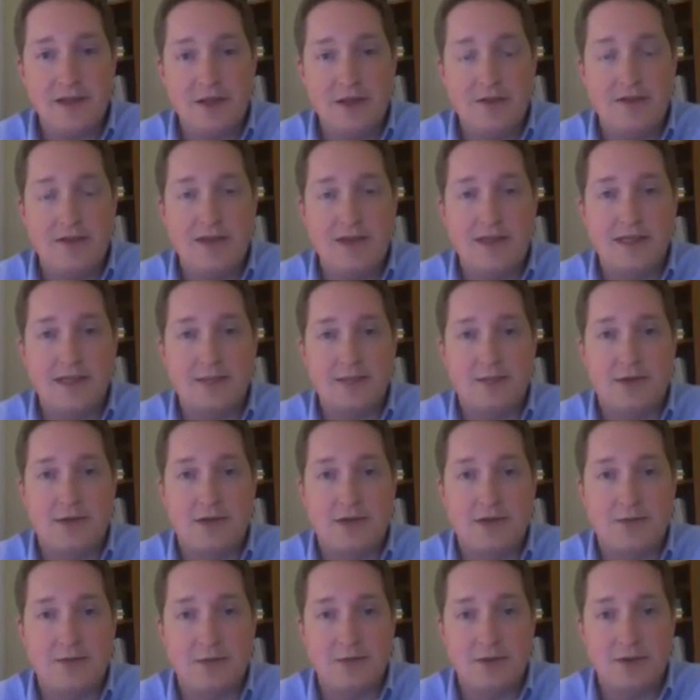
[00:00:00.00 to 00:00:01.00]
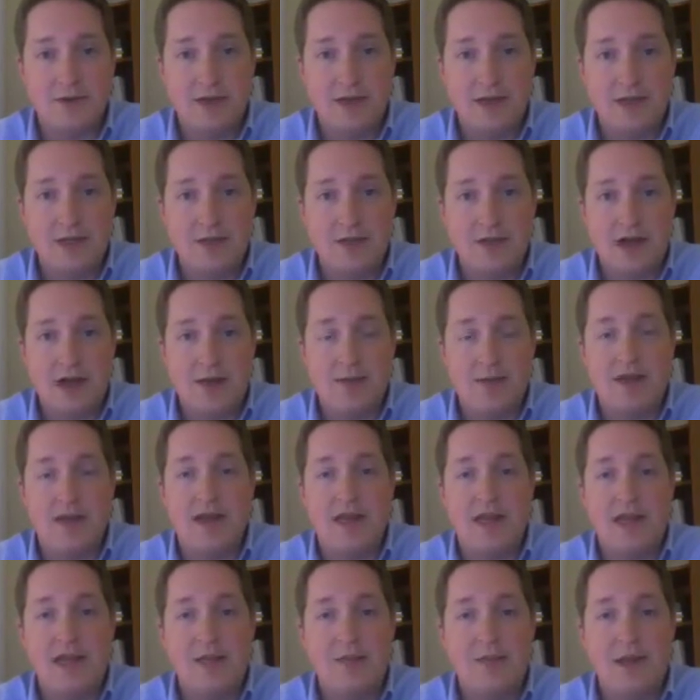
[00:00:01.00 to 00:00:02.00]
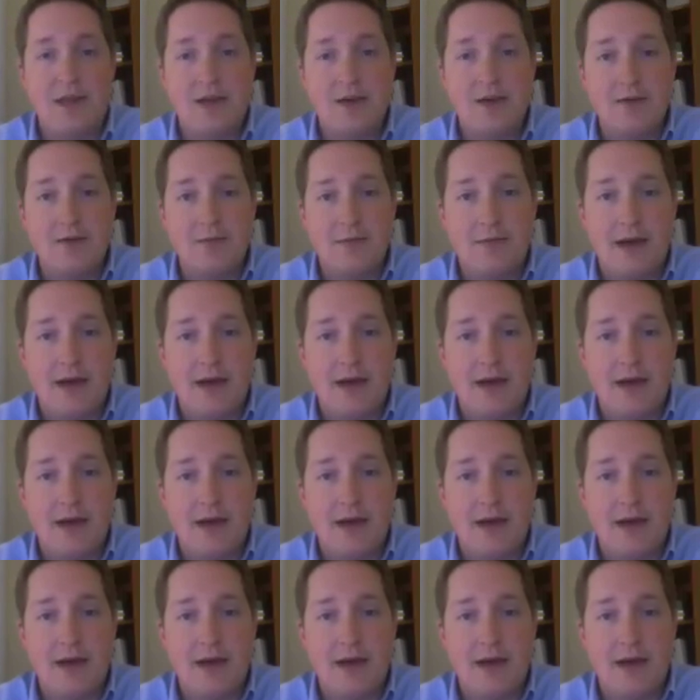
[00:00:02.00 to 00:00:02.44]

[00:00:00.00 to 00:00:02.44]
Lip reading: that you think is buzzworthy, drop me an email,